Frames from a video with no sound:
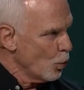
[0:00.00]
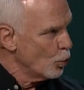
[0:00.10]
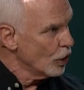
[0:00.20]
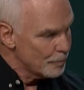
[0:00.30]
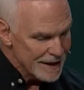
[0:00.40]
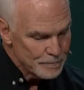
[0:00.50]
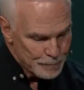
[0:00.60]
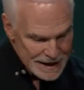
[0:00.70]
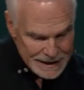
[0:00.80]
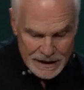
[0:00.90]
we'll be
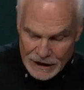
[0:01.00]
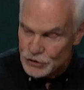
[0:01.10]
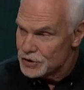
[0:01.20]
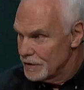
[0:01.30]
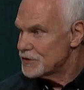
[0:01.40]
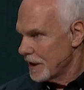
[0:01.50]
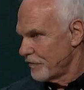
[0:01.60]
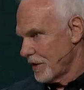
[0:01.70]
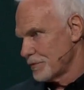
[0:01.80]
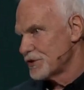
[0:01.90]
picking and choosing
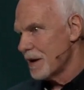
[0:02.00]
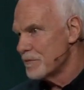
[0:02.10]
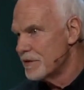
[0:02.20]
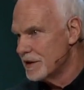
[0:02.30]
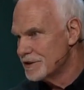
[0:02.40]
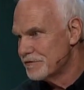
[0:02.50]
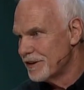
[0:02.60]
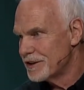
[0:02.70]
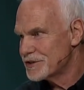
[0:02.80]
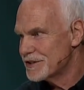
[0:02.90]
from some of these
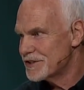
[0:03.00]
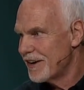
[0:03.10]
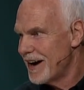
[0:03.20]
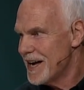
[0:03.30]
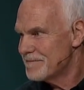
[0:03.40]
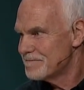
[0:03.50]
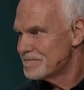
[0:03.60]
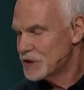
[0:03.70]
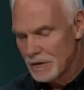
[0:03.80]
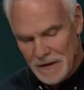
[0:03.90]
verses, all right?
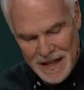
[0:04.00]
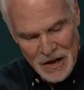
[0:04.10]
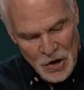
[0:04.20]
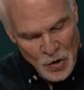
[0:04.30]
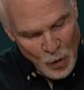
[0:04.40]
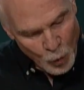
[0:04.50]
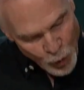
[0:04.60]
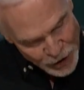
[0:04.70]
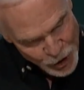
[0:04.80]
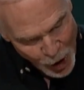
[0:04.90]
So
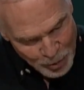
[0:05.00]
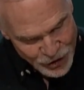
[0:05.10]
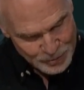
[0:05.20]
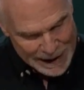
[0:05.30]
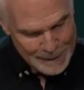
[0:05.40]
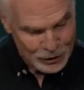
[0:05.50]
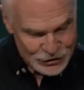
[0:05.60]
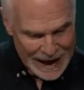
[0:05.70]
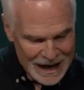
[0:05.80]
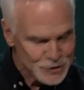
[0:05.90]
when you open your Bible
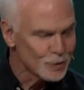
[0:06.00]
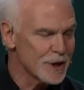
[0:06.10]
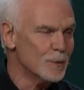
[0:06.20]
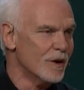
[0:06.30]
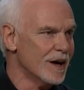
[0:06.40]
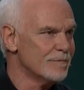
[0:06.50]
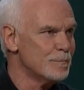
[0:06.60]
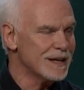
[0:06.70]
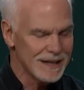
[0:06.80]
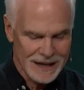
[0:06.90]
to Acts 21,
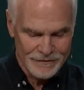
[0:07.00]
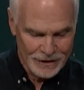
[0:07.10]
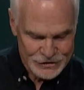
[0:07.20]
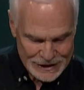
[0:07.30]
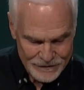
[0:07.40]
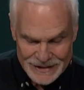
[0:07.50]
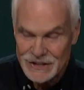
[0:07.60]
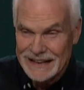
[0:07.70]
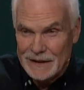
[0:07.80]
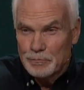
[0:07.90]
beginning of verse
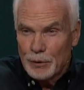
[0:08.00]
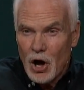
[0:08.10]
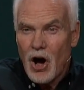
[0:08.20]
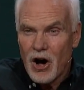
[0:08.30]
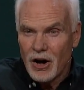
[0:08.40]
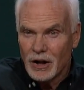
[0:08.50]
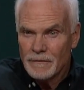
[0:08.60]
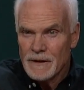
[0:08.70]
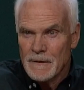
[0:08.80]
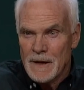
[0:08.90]
17, Paul